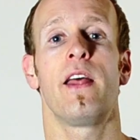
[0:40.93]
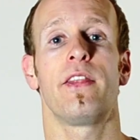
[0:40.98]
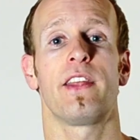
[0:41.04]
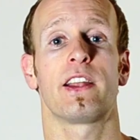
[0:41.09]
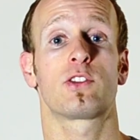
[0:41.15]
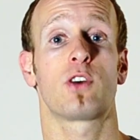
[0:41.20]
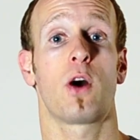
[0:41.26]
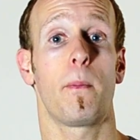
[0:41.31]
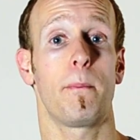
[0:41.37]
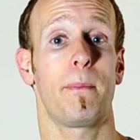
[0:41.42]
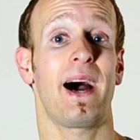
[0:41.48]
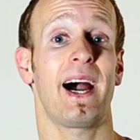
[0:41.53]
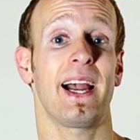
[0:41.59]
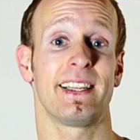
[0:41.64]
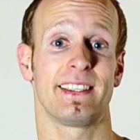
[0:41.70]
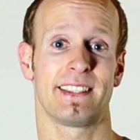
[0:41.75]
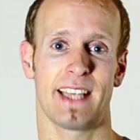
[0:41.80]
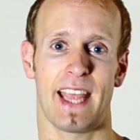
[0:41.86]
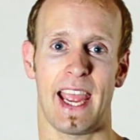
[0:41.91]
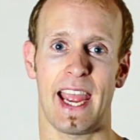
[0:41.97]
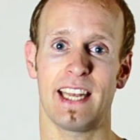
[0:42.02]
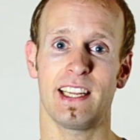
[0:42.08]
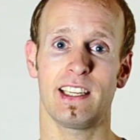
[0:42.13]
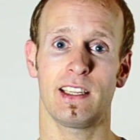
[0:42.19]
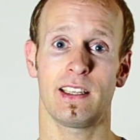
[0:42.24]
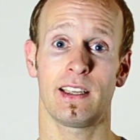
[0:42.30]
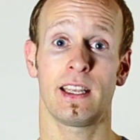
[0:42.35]
that combines
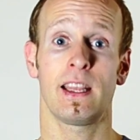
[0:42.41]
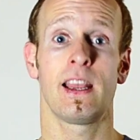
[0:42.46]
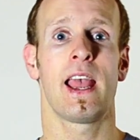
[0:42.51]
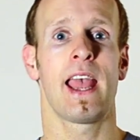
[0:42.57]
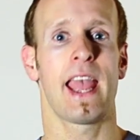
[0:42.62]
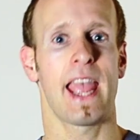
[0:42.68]
editing